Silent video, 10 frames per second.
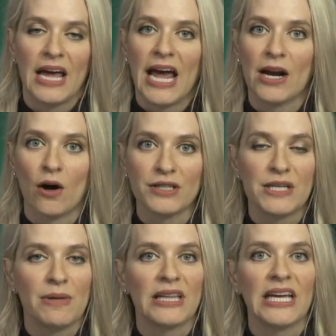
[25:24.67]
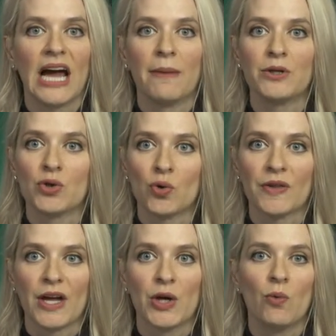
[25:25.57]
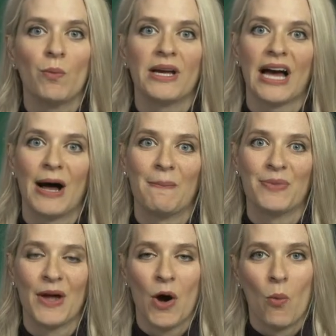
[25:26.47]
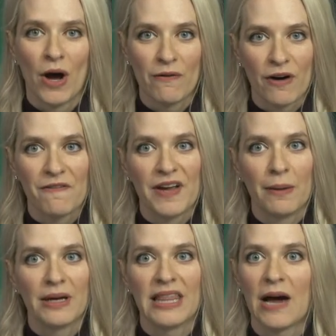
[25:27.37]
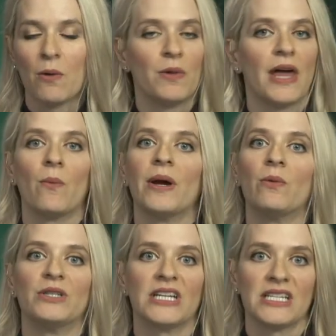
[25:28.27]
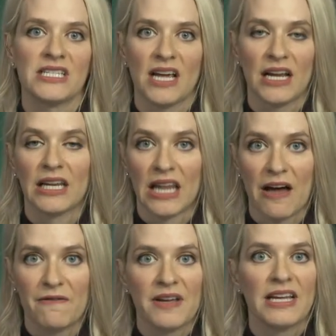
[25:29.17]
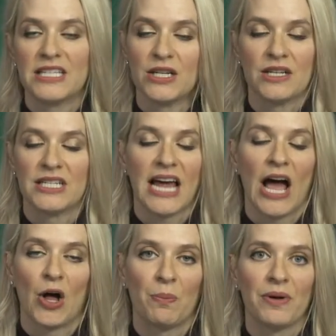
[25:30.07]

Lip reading: And ultimately, I'm sure that you will become one of our family that we will just love to help.